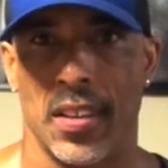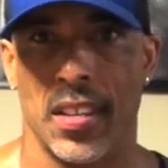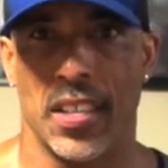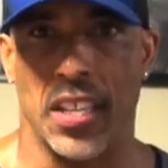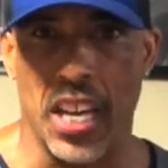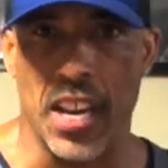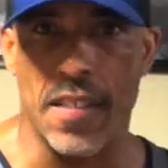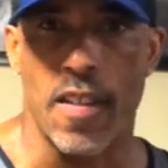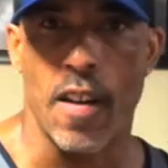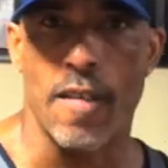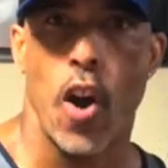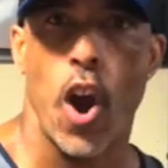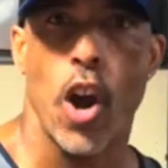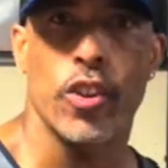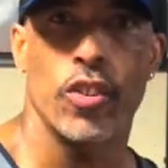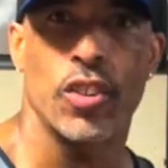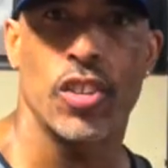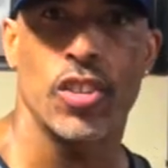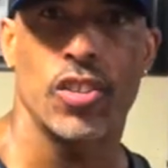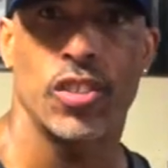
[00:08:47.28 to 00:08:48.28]
Give up all
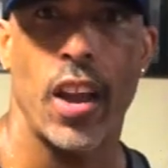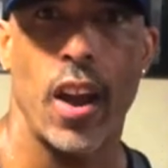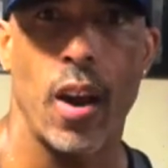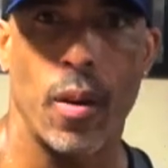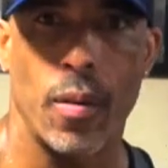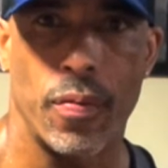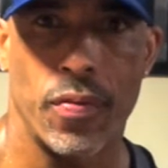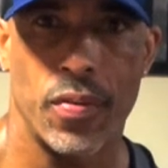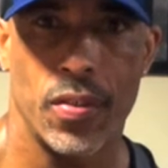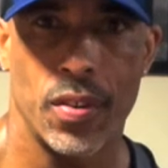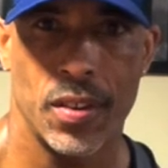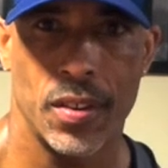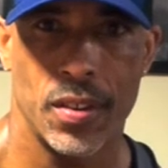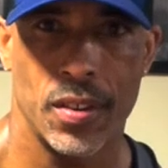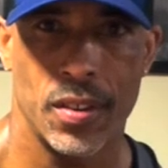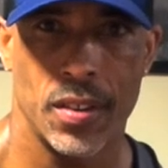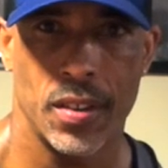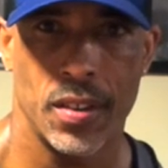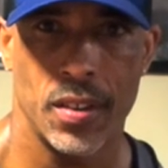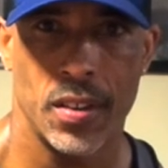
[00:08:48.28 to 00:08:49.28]
yourself.
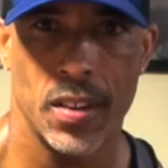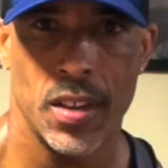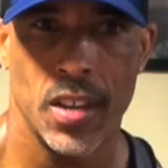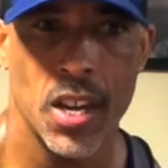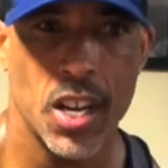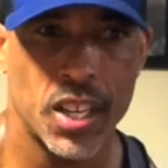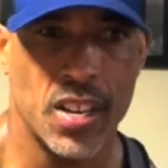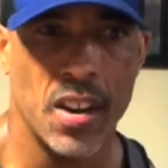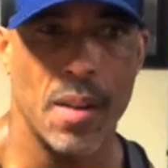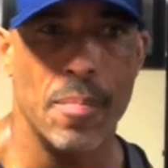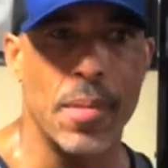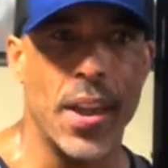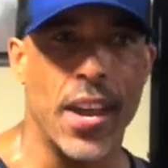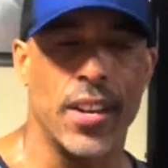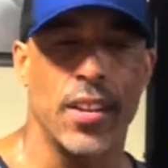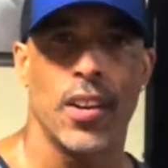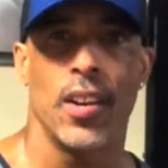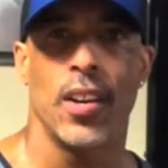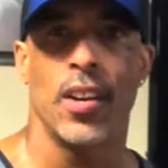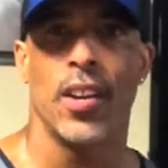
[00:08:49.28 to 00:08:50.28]

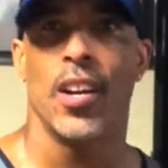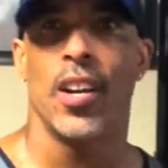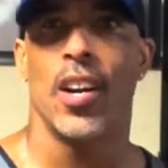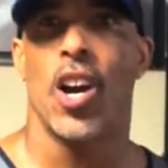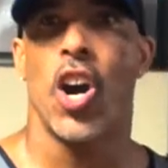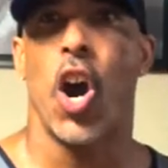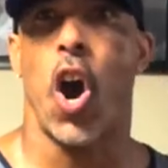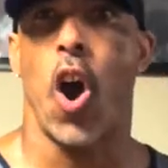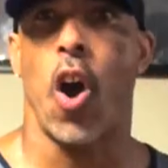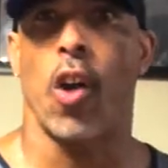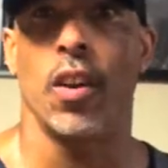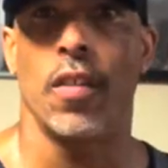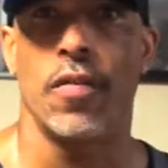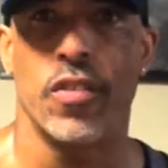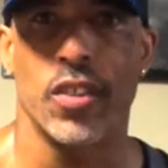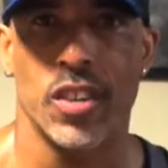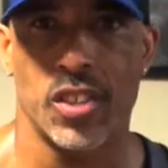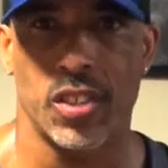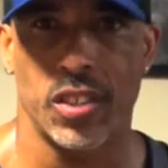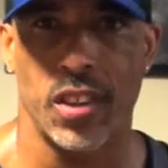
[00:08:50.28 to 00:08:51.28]
Commit all of
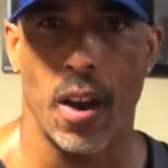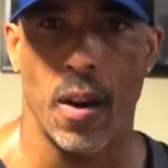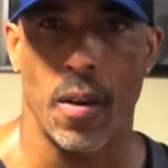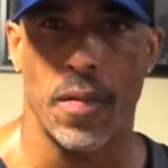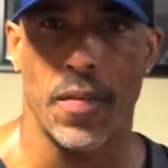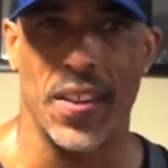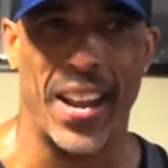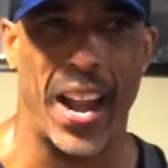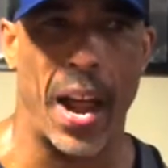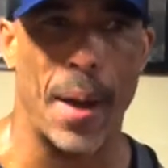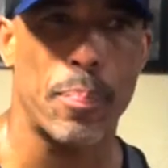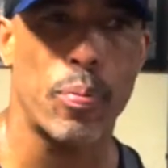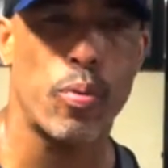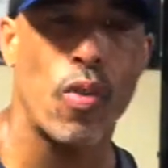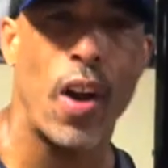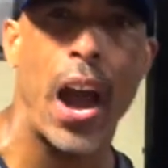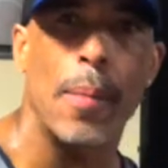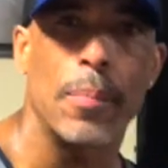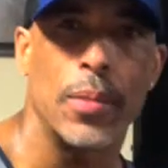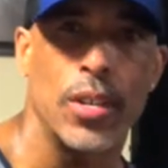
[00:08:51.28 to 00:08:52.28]
yourself. And I
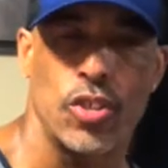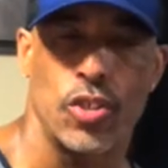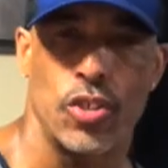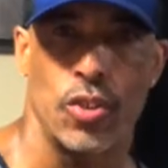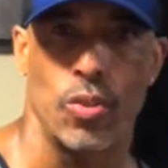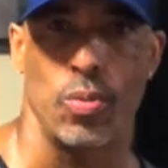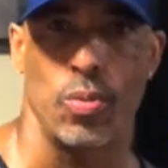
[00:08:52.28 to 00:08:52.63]
promise